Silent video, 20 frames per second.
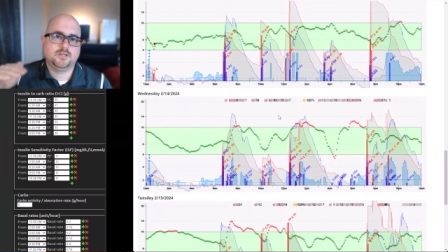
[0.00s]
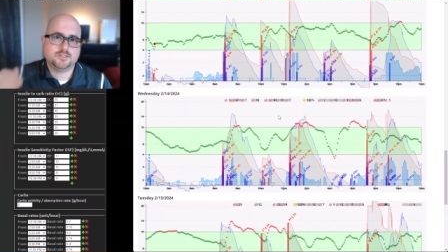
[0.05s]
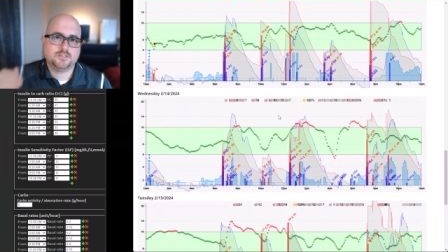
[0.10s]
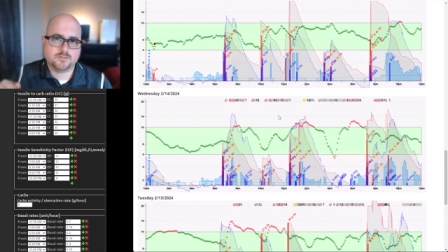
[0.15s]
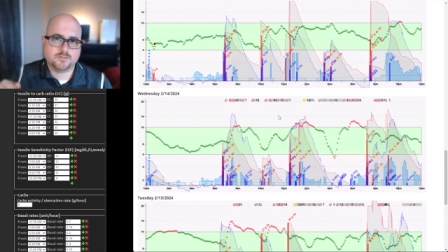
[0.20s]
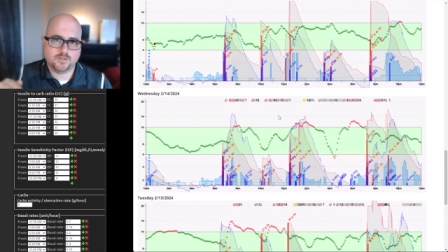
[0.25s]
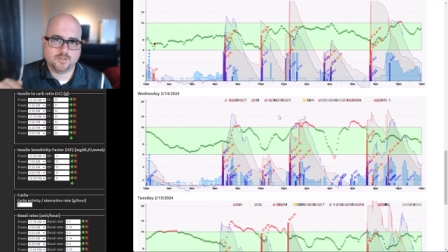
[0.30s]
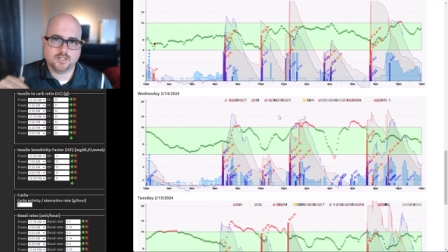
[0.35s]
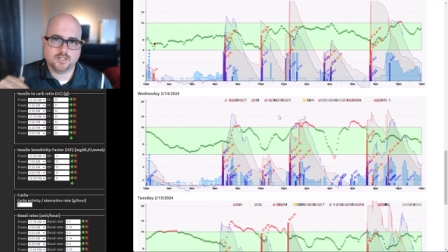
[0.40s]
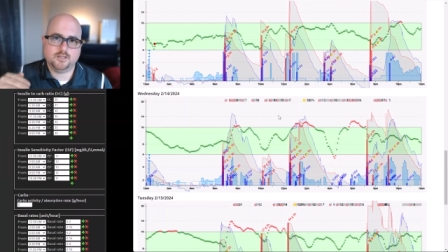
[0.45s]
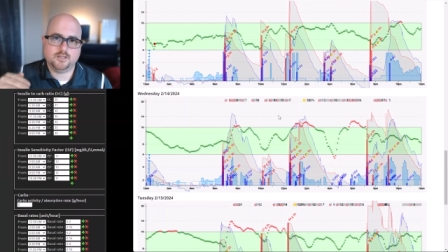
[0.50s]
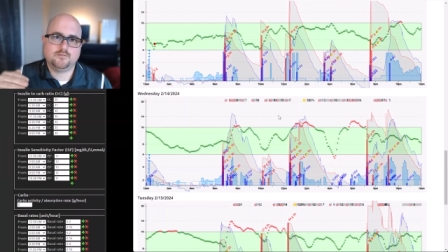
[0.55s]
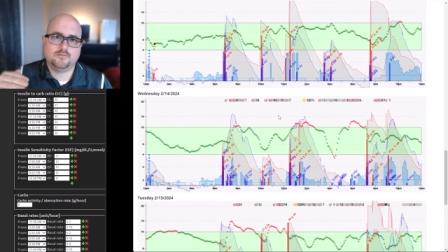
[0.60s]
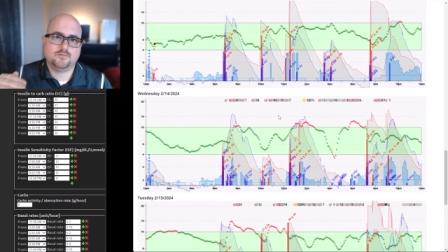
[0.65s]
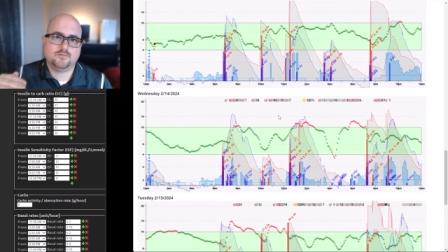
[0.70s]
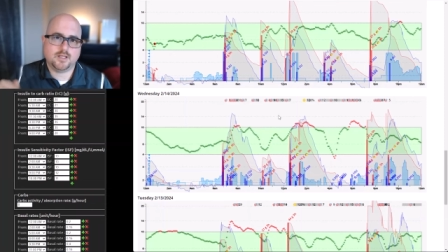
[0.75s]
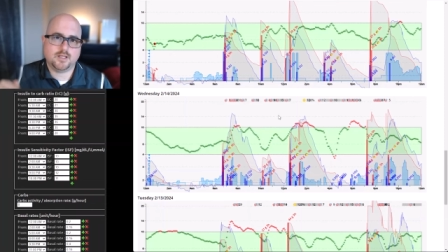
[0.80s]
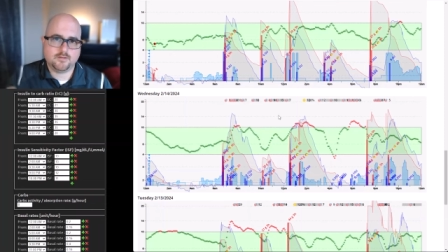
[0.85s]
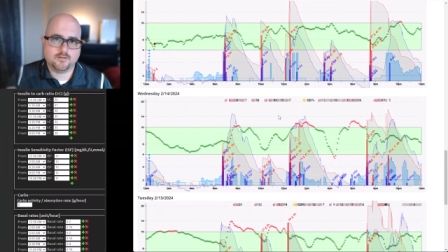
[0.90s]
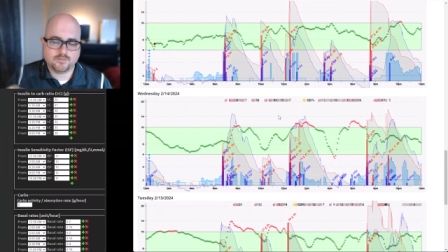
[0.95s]
20
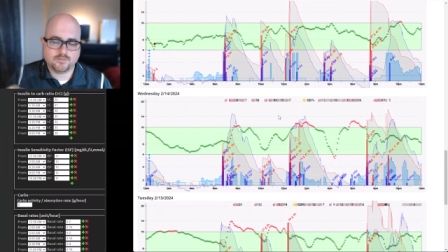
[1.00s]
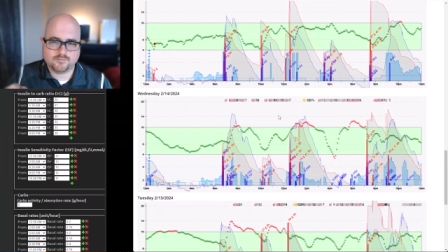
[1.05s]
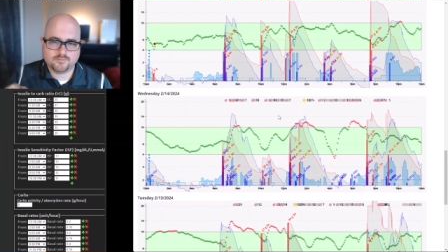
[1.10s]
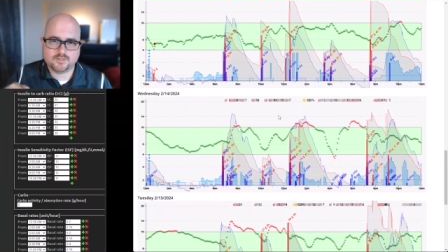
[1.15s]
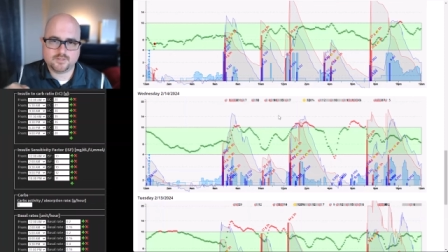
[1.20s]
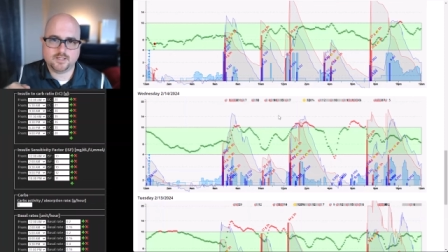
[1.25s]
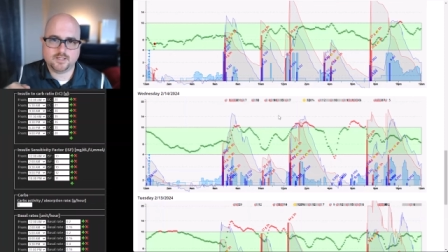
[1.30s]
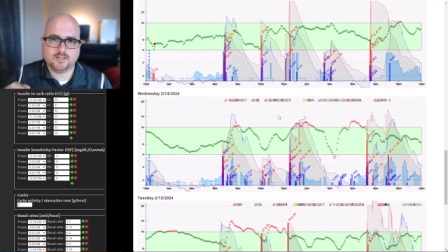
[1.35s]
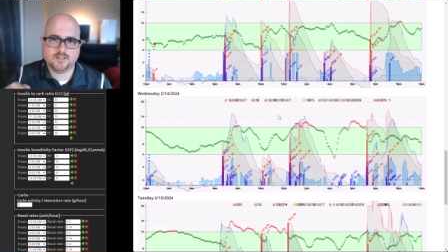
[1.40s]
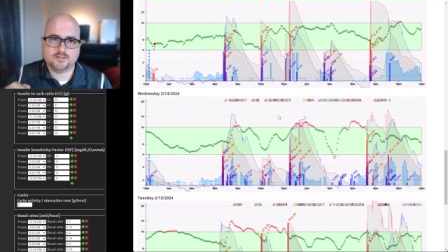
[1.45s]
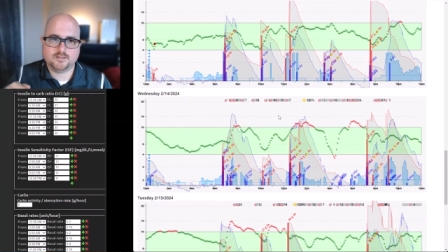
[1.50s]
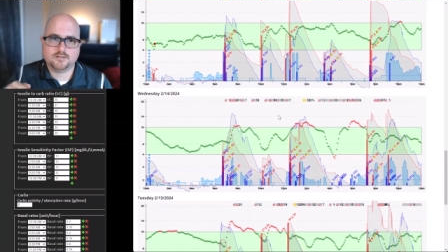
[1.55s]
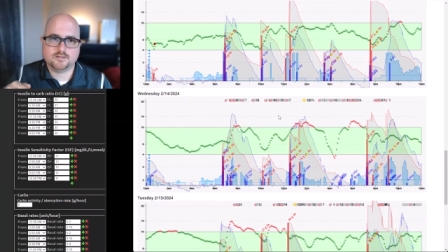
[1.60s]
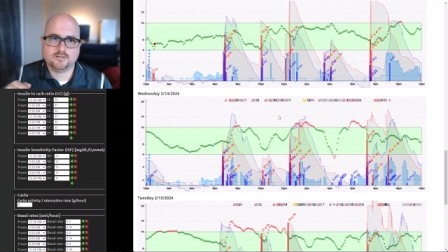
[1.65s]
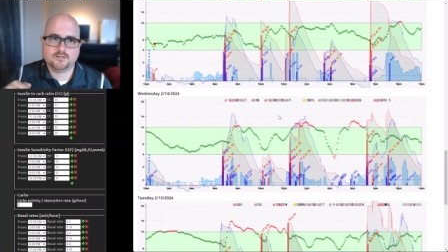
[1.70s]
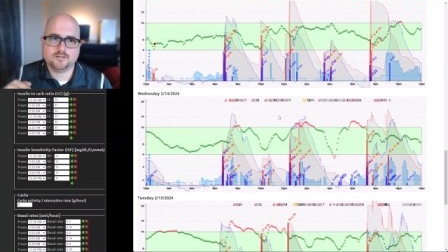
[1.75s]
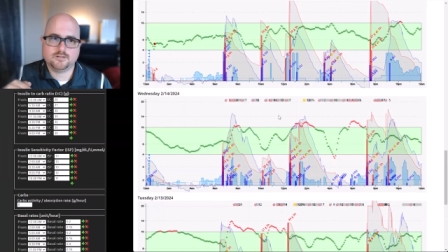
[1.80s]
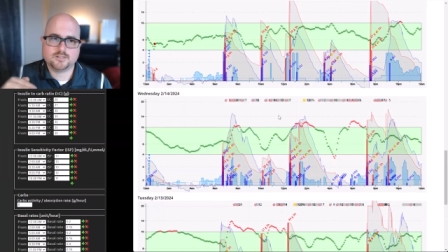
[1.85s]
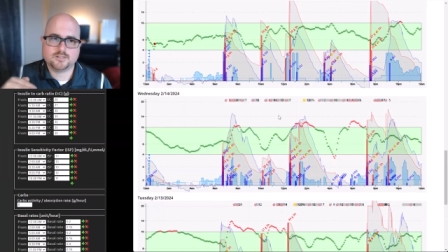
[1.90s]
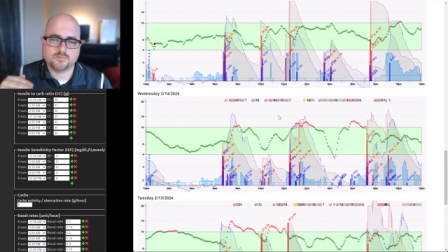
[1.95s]
and 15
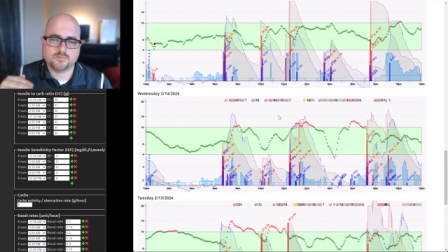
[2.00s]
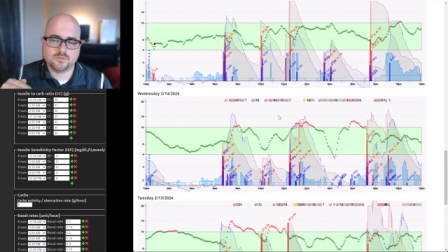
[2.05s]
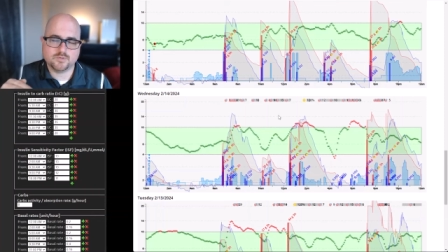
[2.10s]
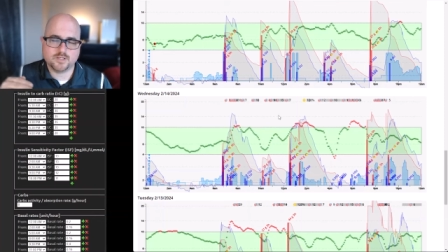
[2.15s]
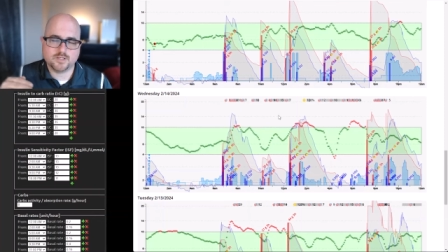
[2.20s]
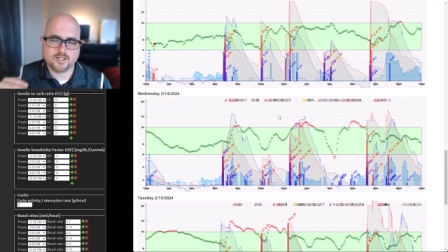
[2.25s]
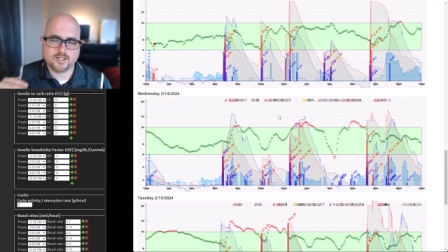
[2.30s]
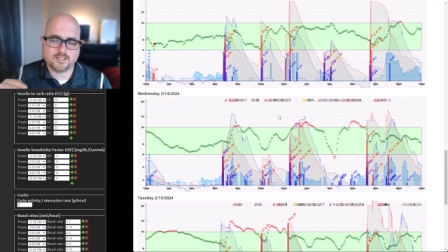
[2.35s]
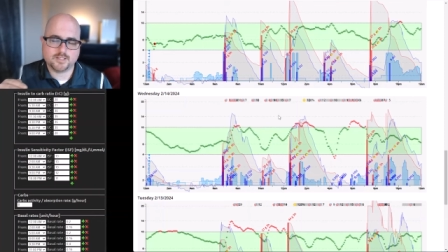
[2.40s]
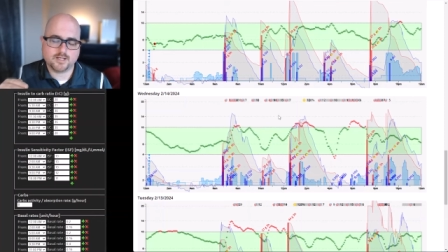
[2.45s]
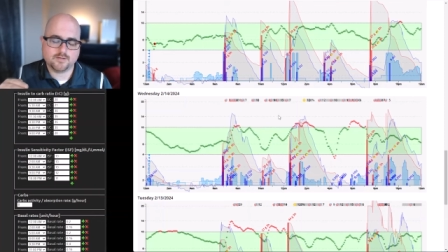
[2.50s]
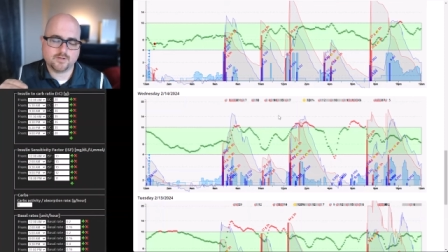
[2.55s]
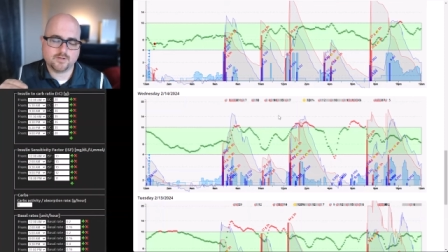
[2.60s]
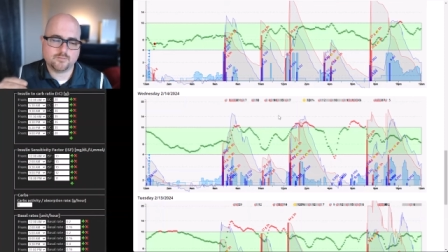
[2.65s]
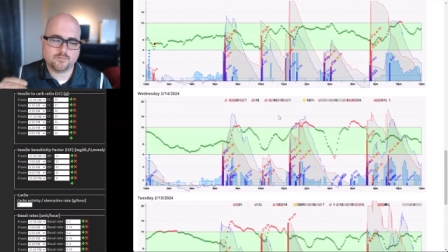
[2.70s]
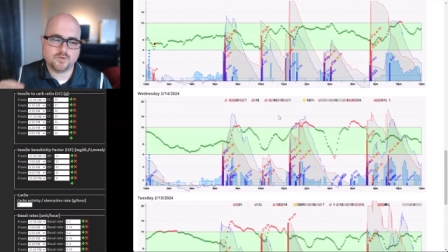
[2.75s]
somewhere down that range.